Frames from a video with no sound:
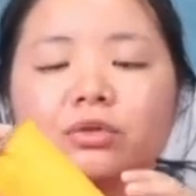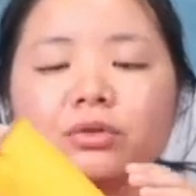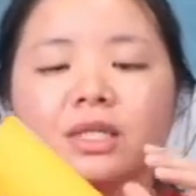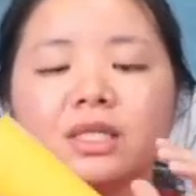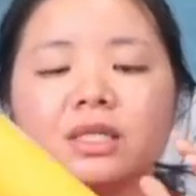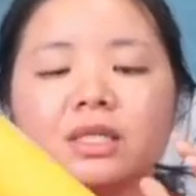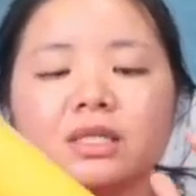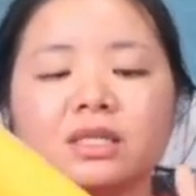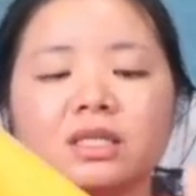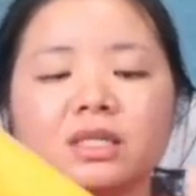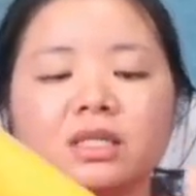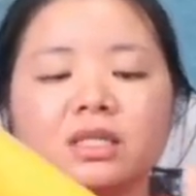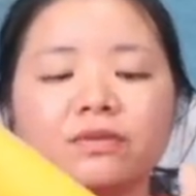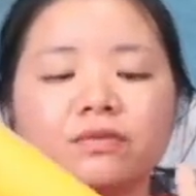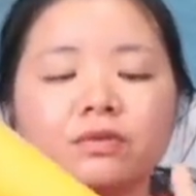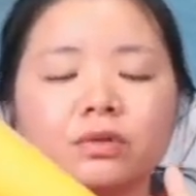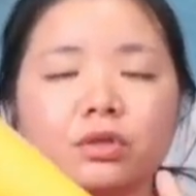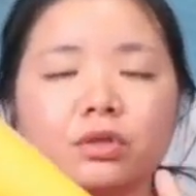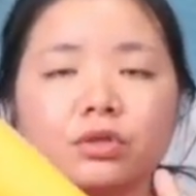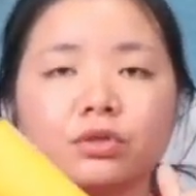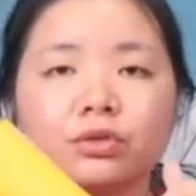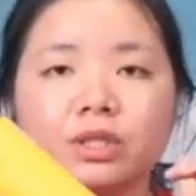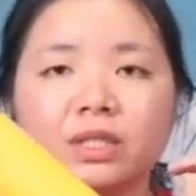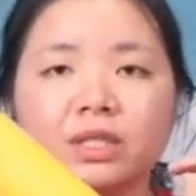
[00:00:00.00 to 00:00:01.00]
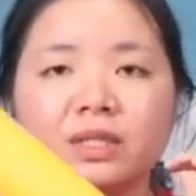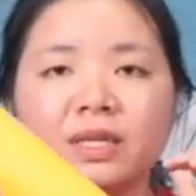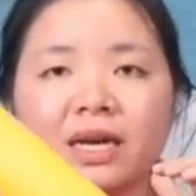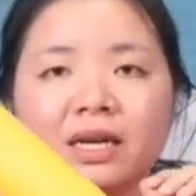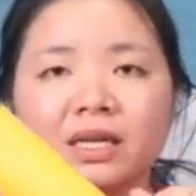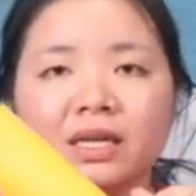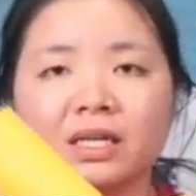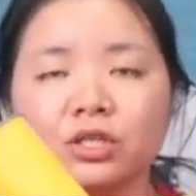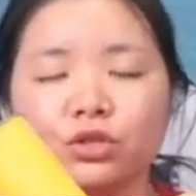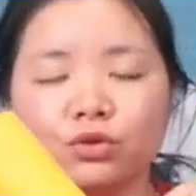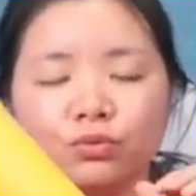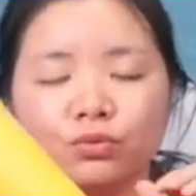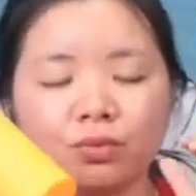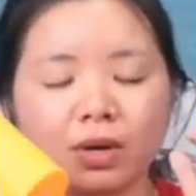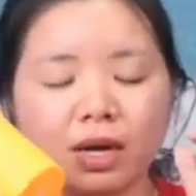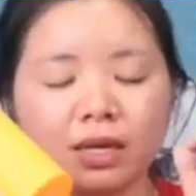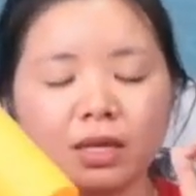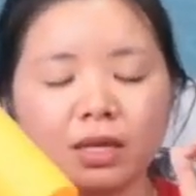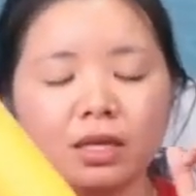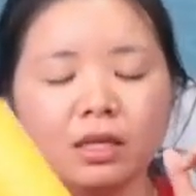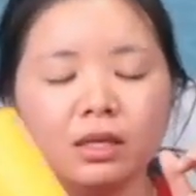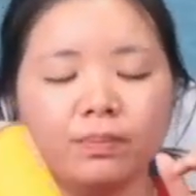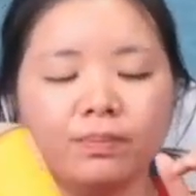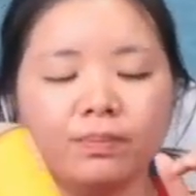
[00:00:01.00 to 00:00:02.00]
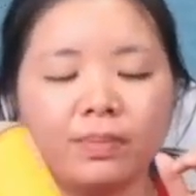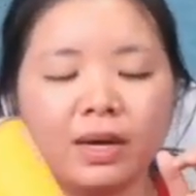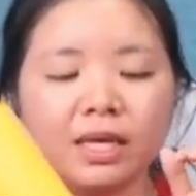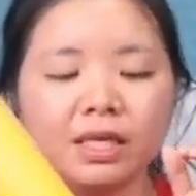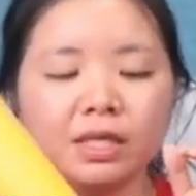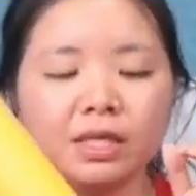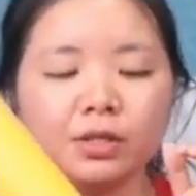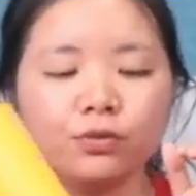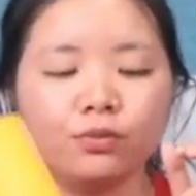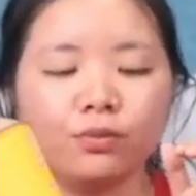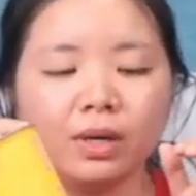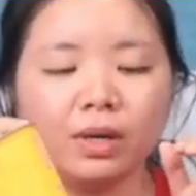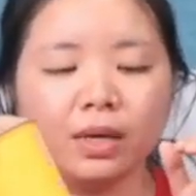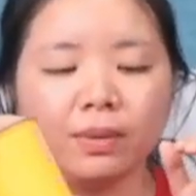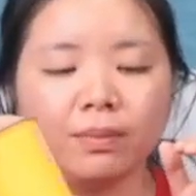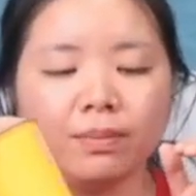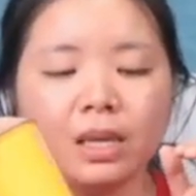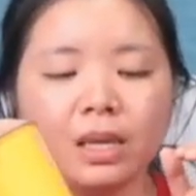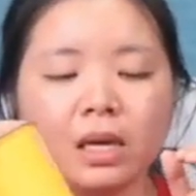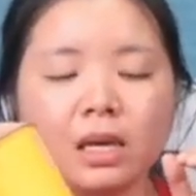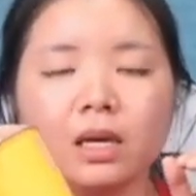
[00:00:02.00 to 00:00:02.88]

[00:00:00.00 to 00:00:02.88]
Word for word: It's easy for, to stack each one by each one.